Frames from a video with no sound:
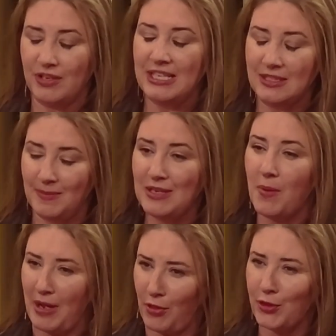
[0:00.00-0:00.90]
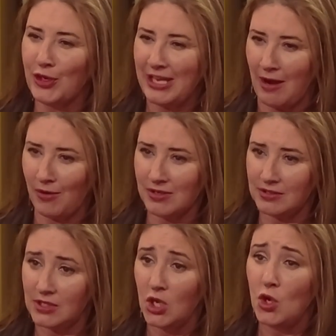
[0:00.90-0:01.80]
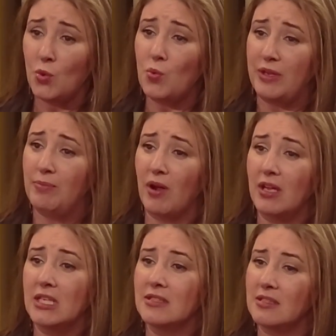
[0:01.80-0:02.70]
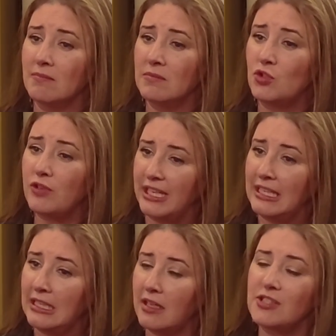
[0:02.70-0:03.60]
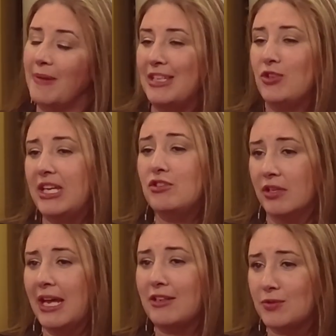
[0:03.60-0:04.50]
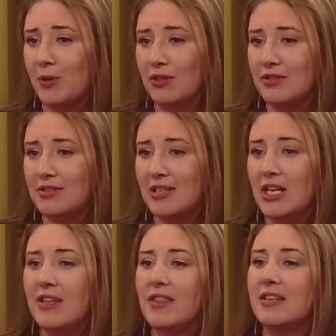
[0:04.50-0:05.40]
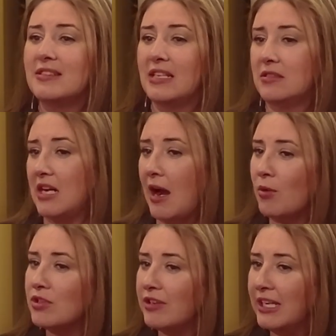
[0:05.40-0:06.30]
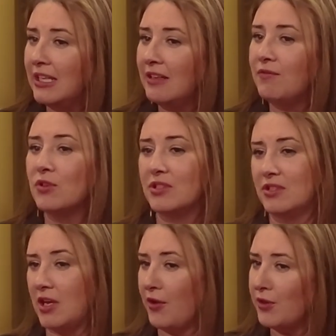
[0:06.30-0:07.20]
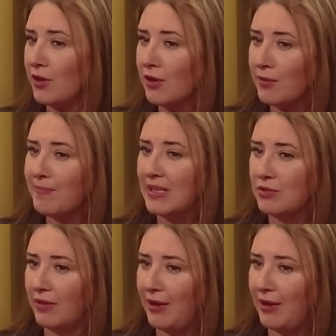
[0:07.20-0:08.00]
training's been about 30 hours. We brought in some education experts that assessed our training versus other mental